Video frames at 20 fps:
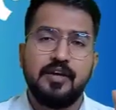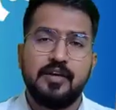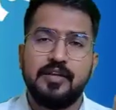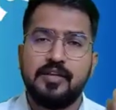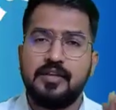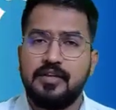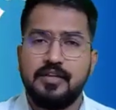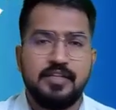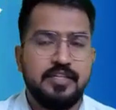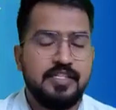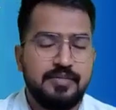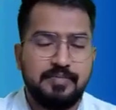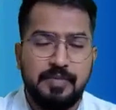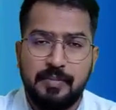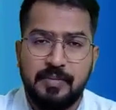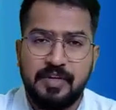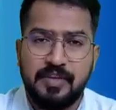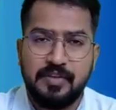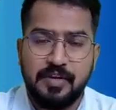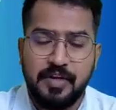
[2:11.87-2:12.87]
this
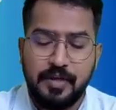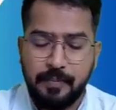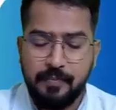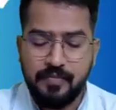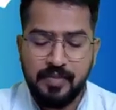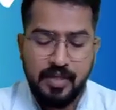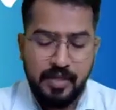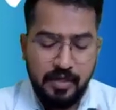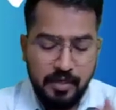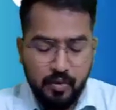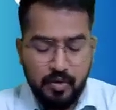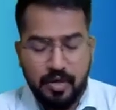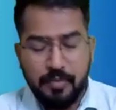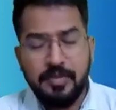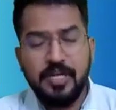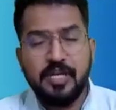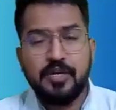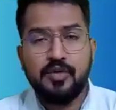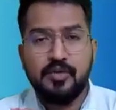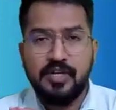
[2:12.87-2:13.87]
paper 3. Now
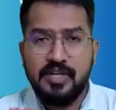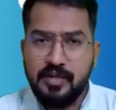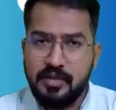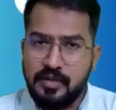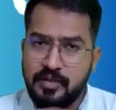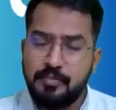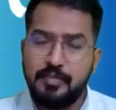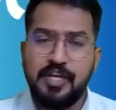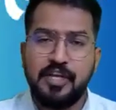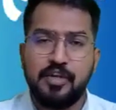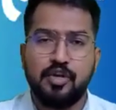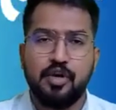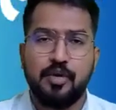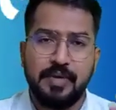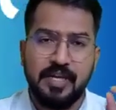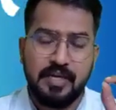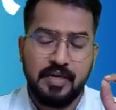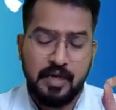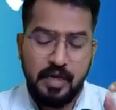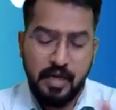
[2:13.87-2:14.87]
coming to the main
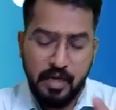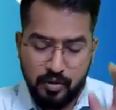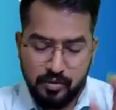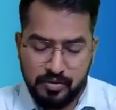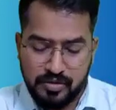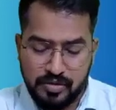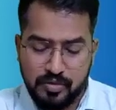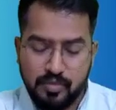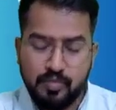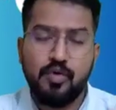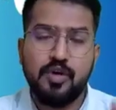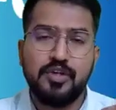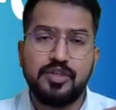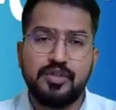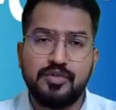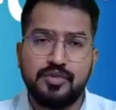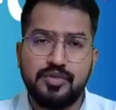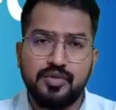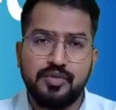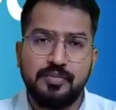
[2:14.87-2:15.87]
topic, accounts, what
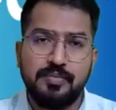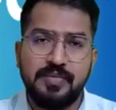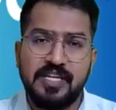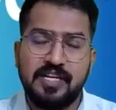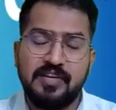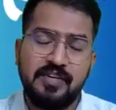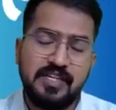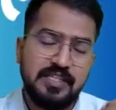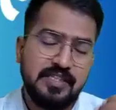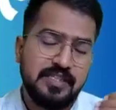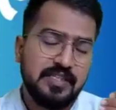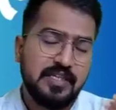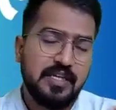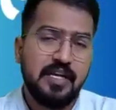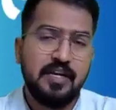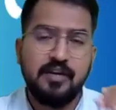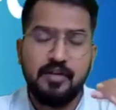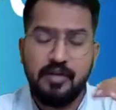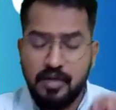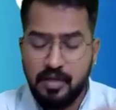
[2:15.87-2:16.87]
should be revised
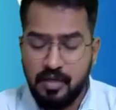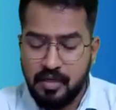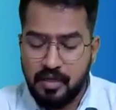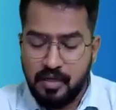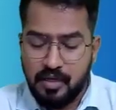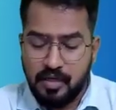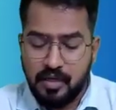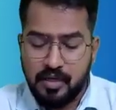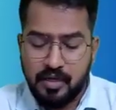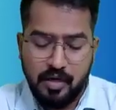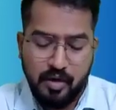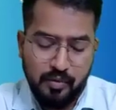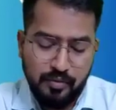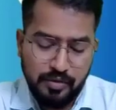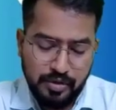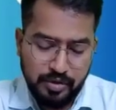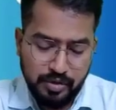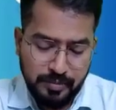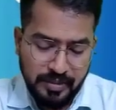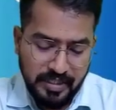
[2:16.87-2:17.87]
and how it
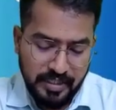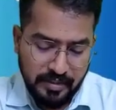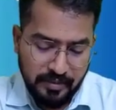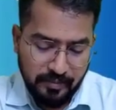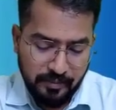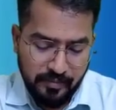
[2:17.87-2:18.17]
should be done.